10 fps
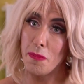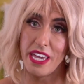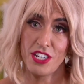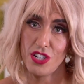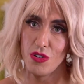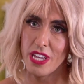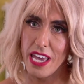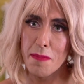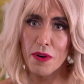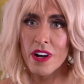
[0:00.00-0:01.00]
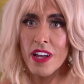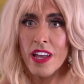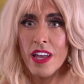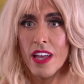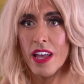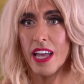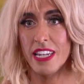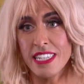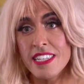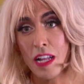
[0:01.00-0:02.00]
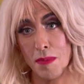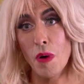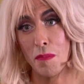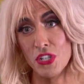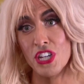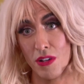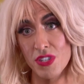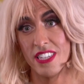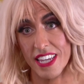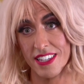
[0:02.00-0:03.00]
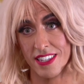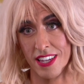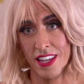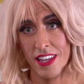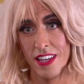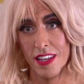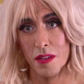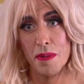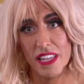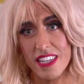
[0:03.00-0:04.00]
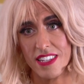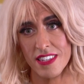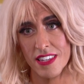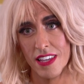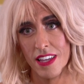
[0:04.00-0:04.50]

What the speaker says: patient, OK? But at least tell me what Munchausen's is. Please.